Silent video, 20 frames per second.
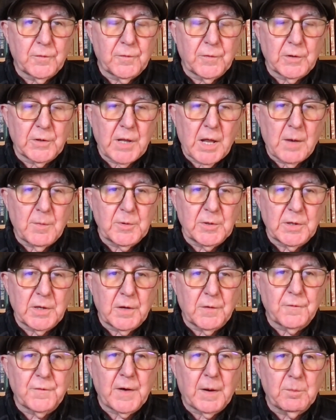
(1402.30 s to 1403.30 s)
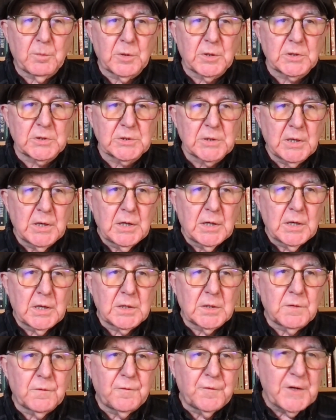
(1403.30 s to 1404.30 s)
for them and their families.
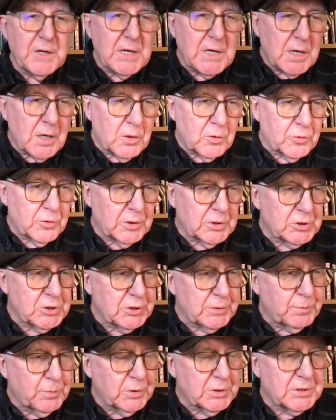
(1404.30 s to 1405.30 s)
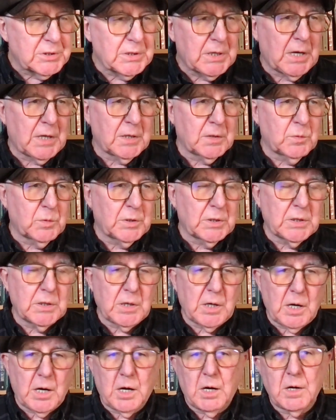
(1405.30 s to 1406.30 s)
And the video that she's put together with it,
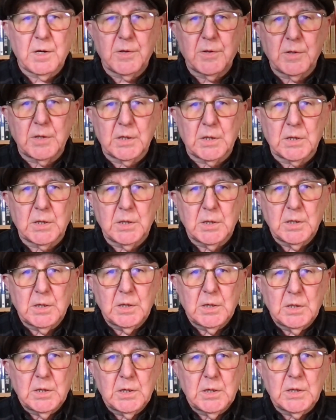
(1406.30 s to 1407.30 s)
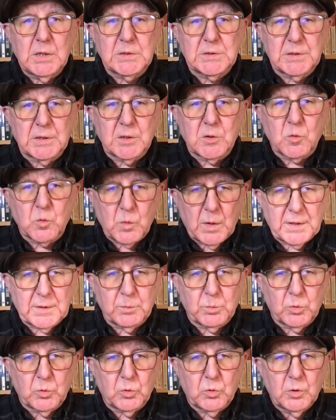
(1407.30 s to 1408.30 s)
I think, is
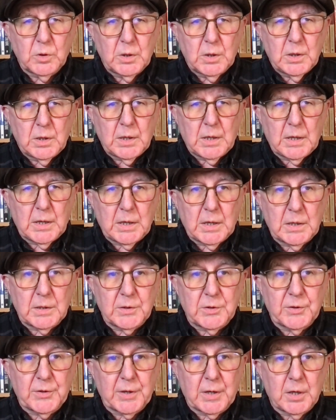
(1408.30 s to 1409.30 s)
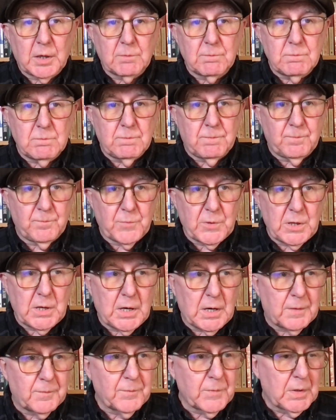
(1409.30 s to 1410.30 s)
incredible. And
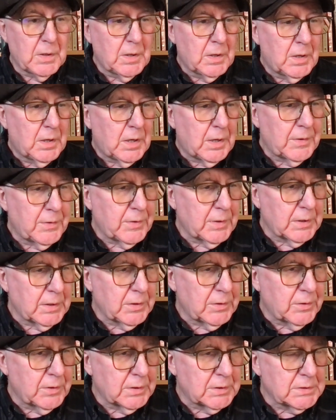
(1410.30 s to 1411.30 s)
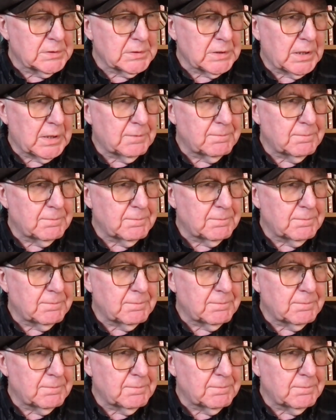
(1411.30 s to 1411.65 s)
I think that